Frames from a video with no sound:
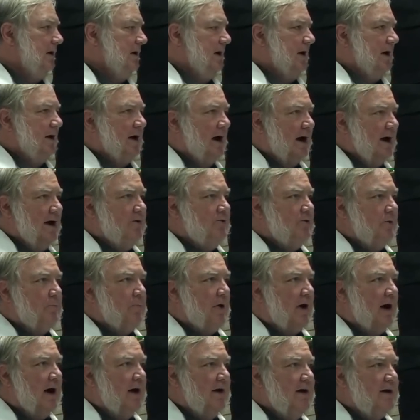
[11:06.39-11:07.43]
In
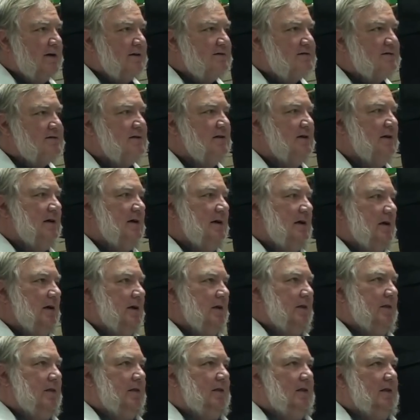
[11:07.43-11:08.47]
hydroponics,
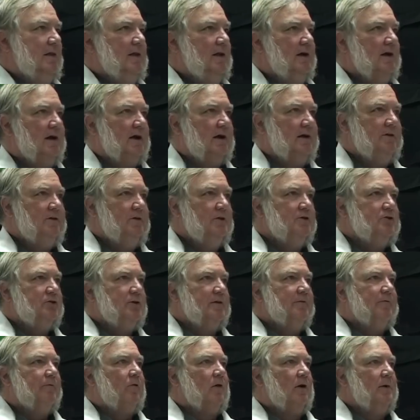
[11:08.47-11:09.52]
the
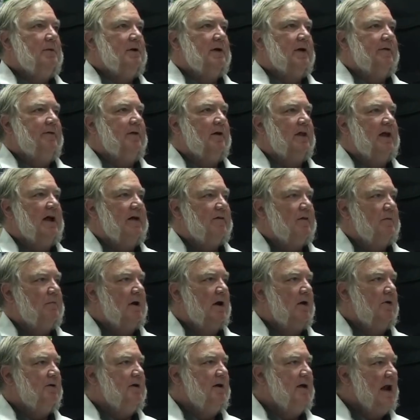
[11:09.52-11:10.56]
nutrient formula, they'll have
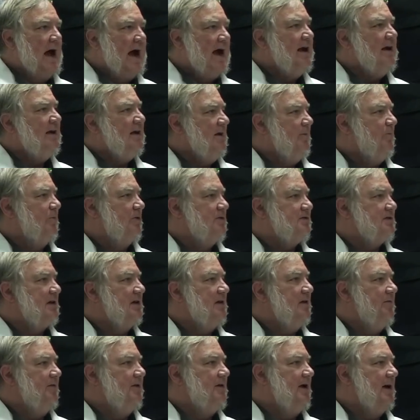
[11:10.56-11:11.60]
about 90%
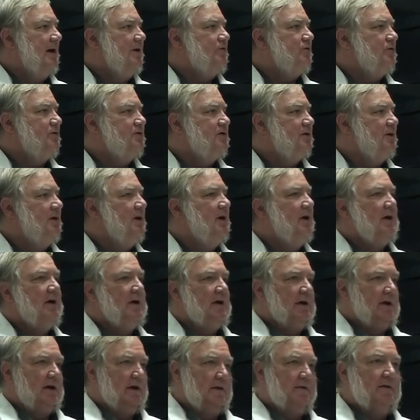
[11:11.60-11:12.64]
of the nitrogen
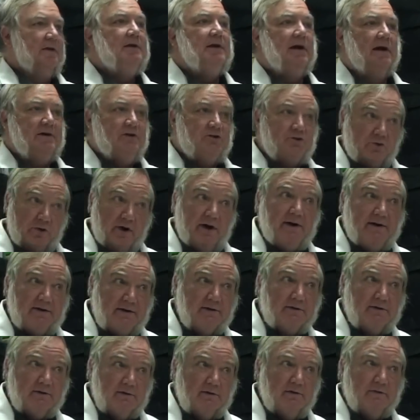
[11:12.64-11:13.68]
in the nitrate
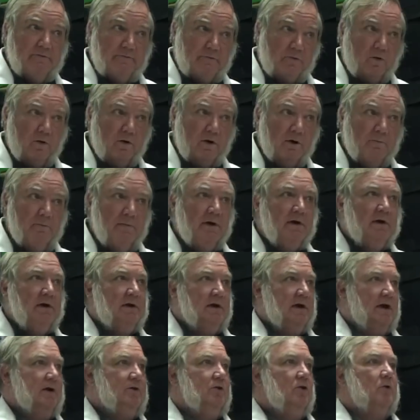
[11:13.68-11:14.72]
form
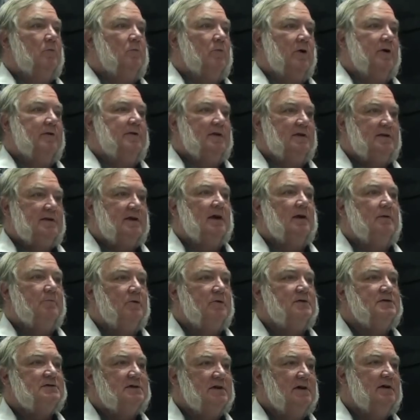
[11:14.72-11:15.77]
and no more than 10% in
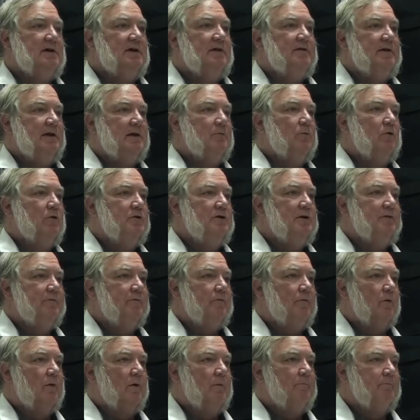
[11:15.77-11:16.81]
the ammonium
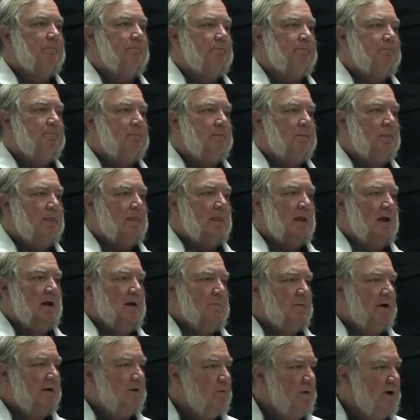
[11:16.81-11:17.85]
form.
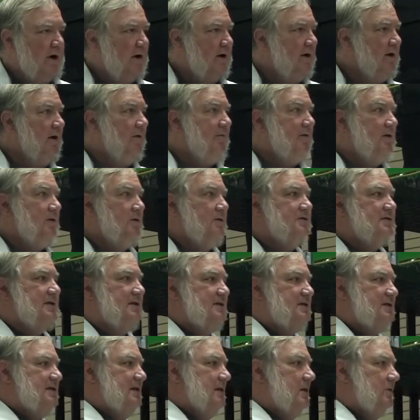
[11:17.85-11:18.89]
By the way, are any of you using
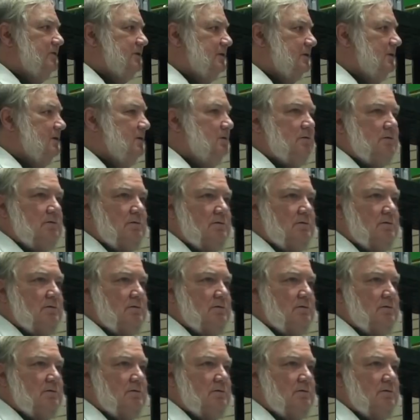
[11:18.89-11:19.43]
CO2?